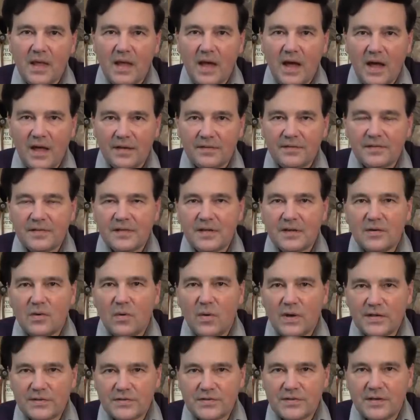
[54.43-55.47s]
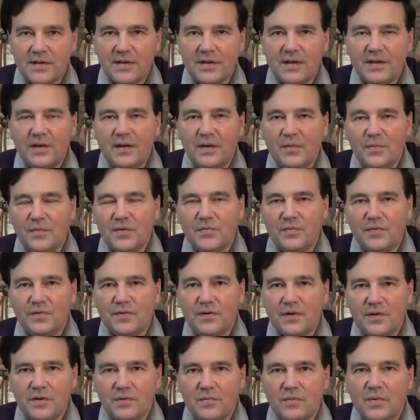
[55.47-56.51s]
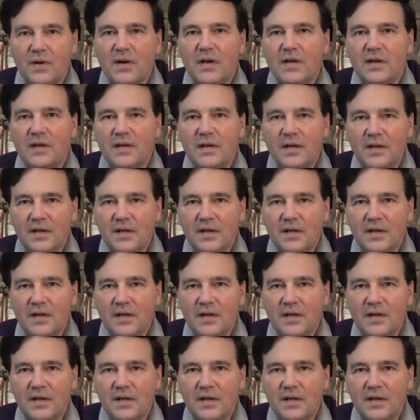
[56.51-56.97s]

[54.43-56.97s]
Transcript: asked a question, which was a good one.